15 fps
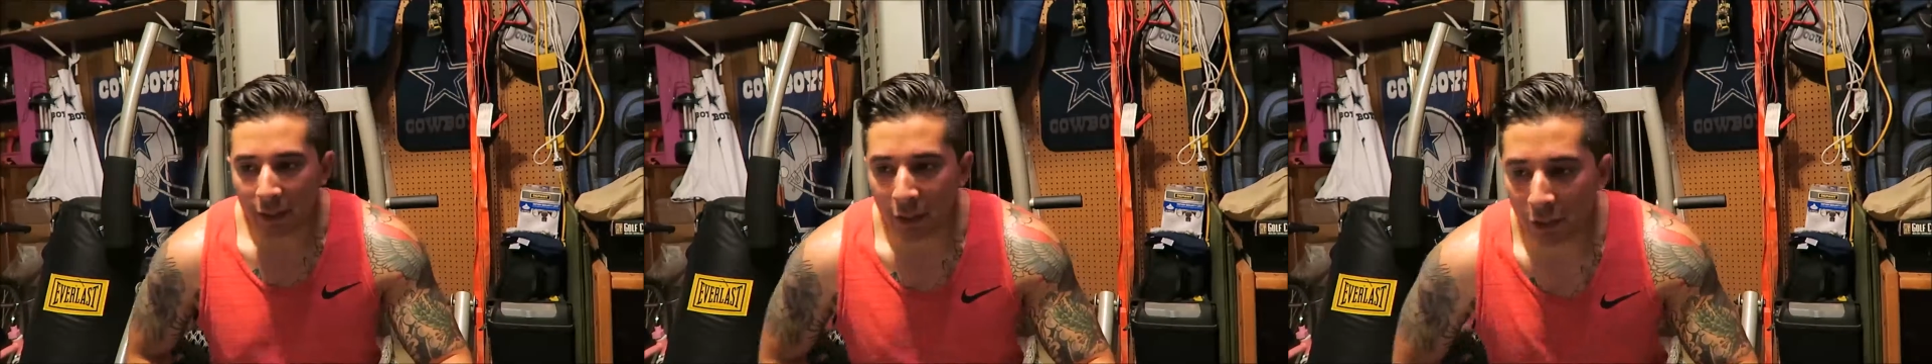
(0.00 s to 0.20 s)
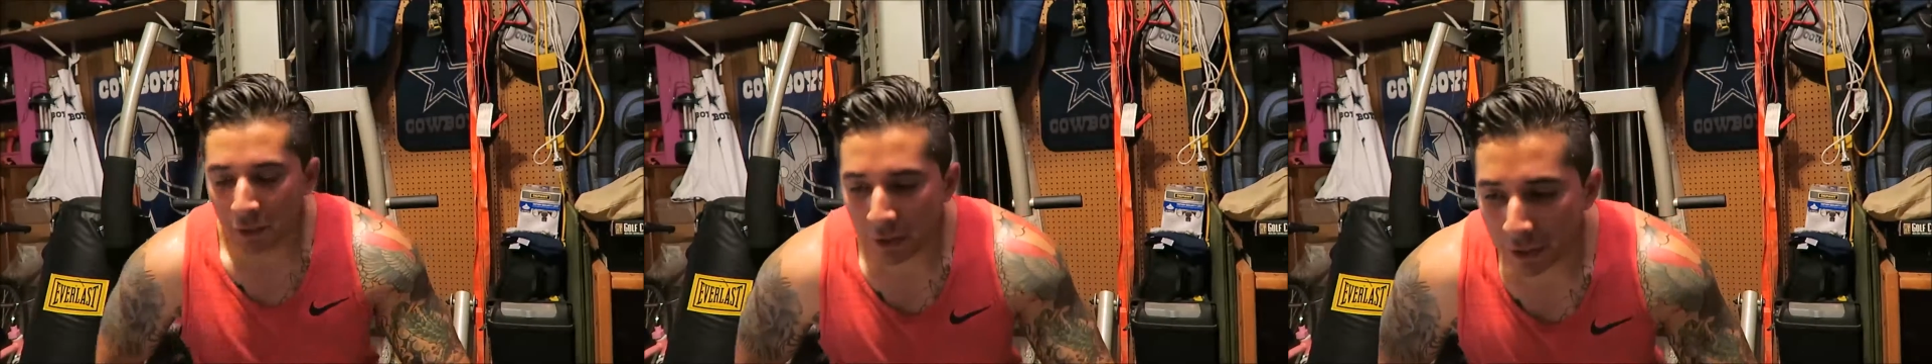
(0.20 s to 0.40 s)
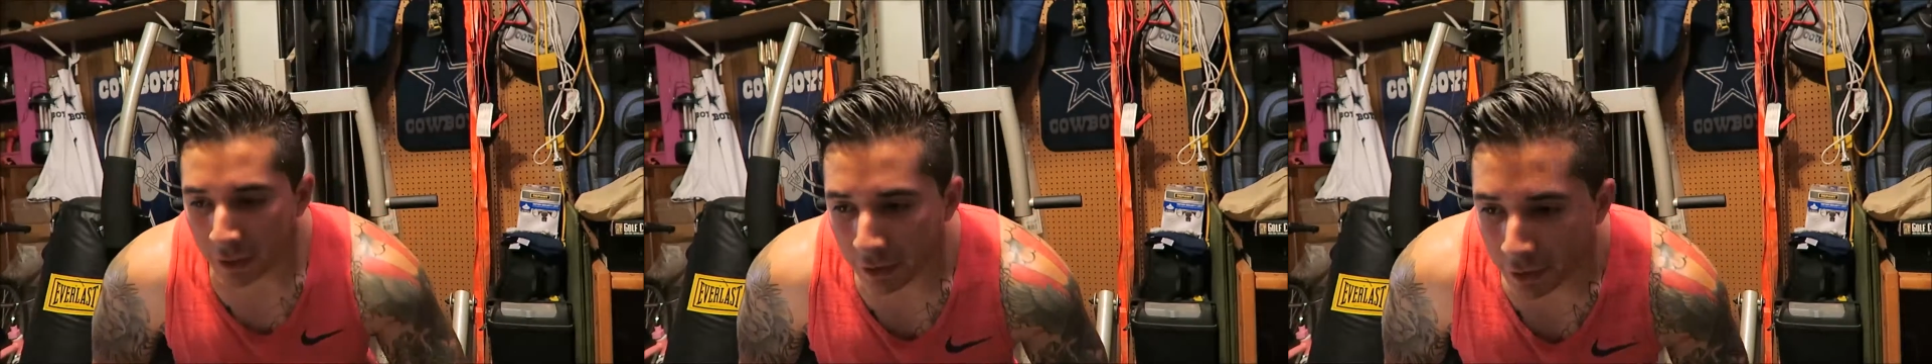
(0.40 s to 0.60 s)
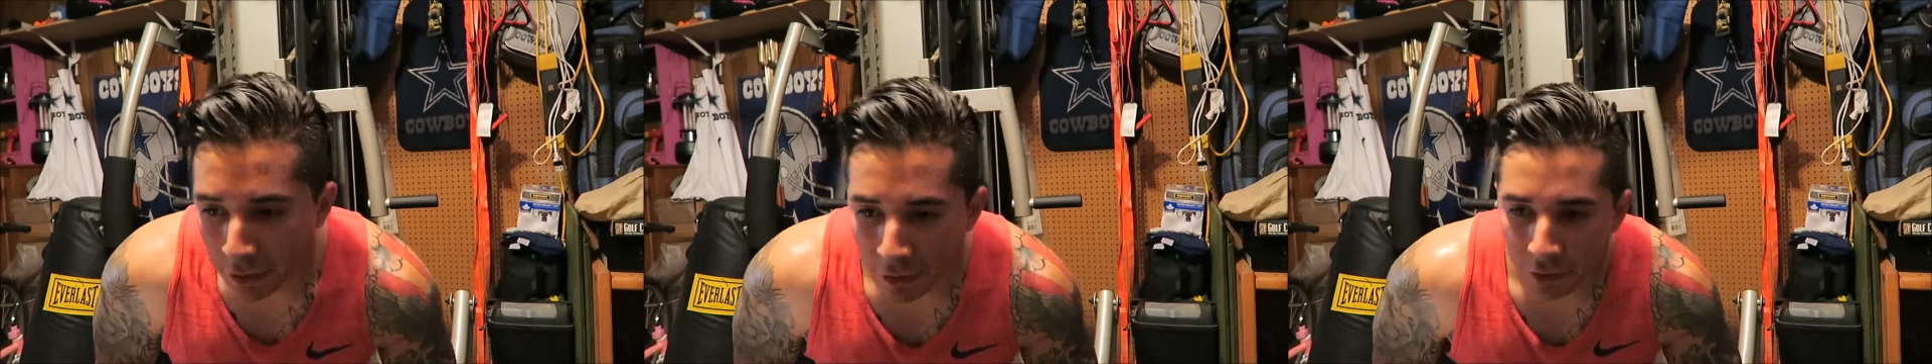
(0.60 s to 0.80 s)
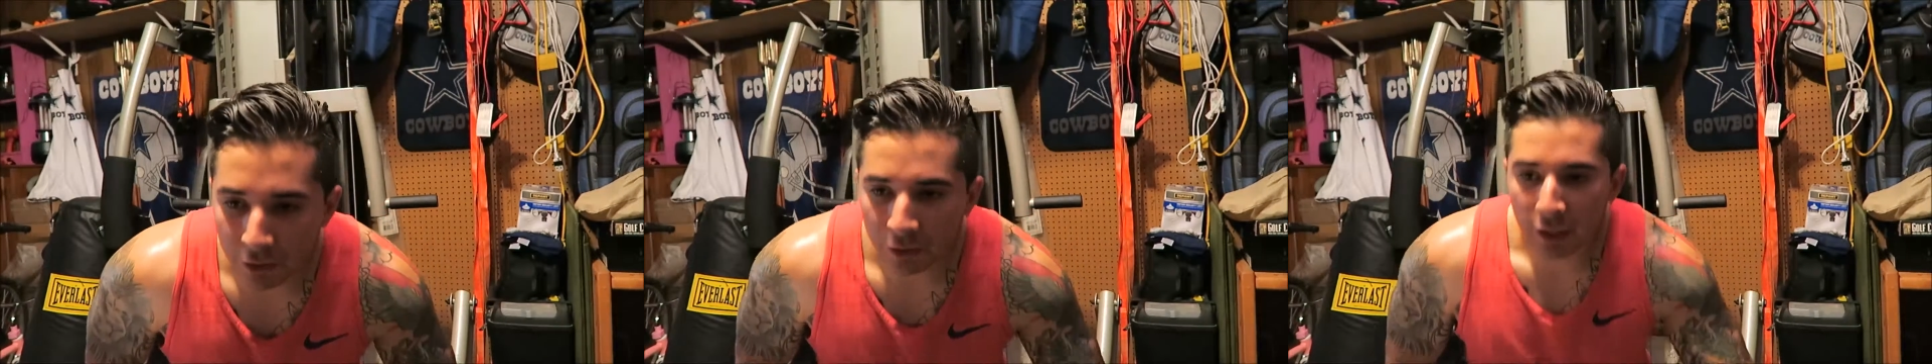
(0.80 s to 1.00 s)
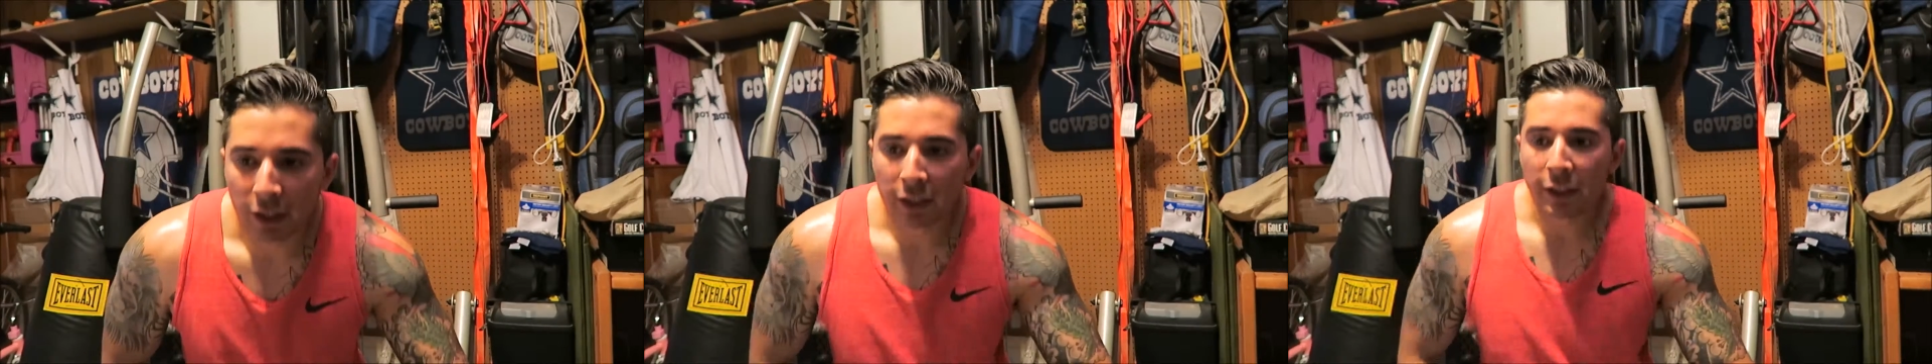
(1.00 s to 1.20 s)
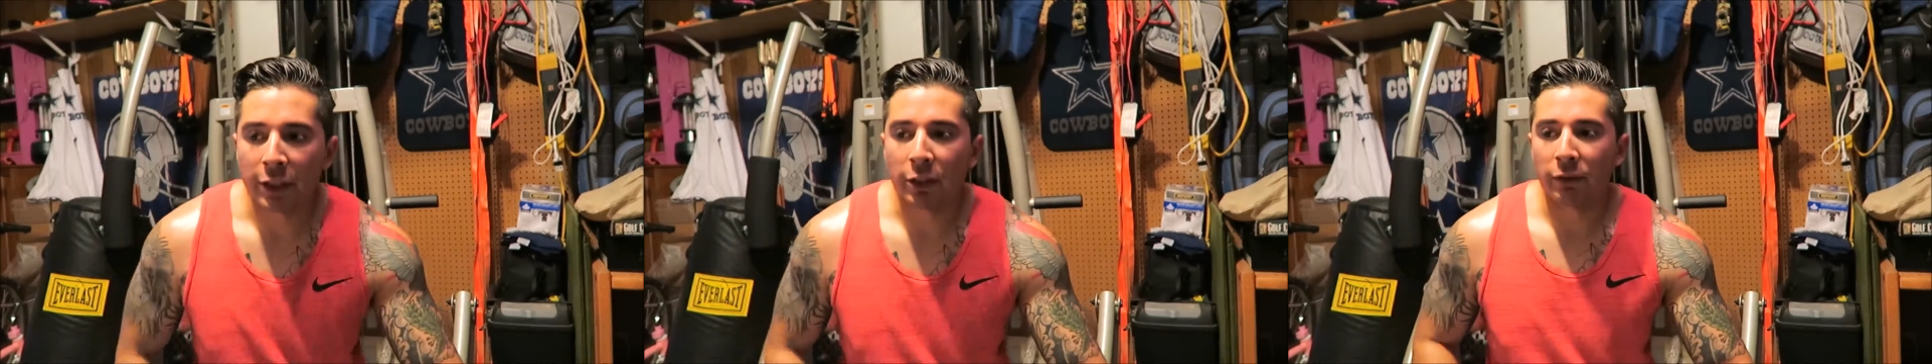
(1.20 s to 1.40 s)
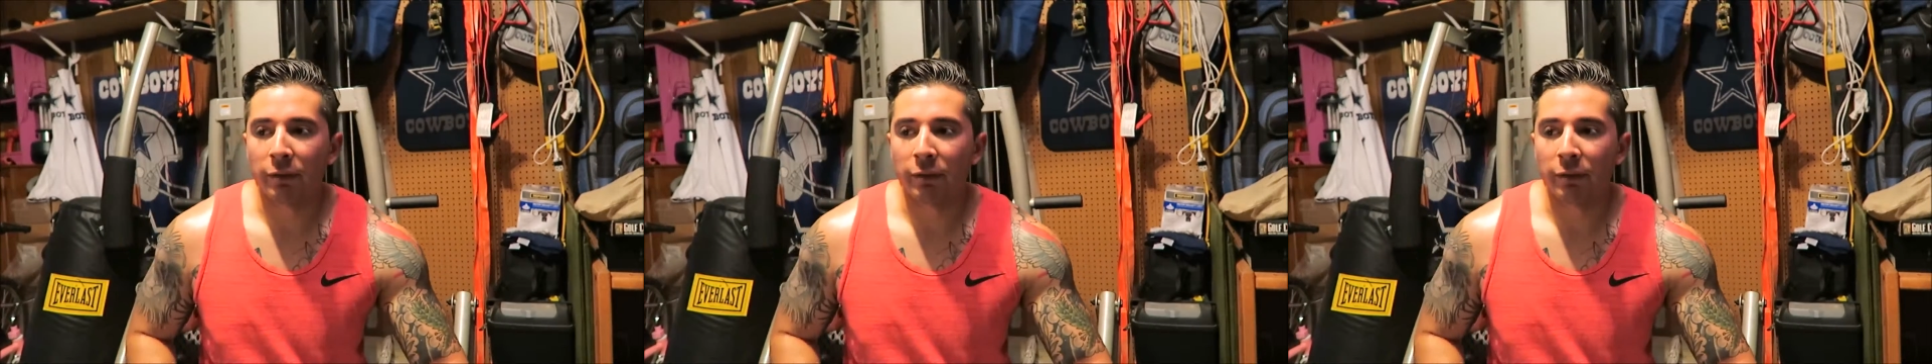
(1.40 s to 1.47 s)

that goes into, you know,